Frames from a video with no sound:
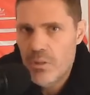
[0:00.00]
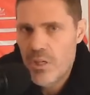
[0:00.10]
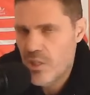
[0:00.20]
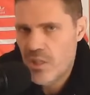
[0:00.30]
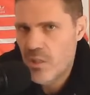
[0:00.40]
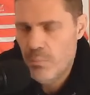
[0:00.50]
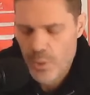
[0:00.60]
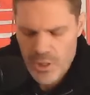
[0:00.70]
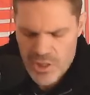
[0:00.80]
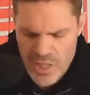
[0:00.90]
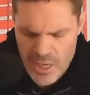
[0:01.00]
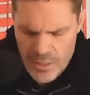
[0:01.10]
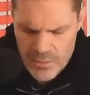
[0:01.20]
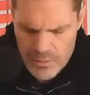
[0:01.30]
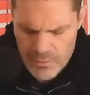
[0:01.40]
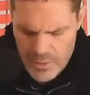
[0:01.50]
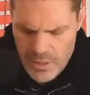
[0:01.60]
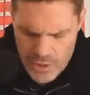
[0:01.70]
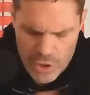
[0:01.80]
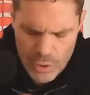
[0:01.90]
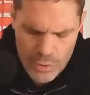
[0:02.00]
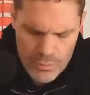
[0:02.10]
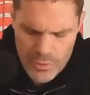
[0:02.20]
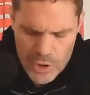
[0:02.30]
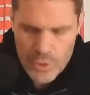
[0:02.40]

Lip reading: It's as simple as that. So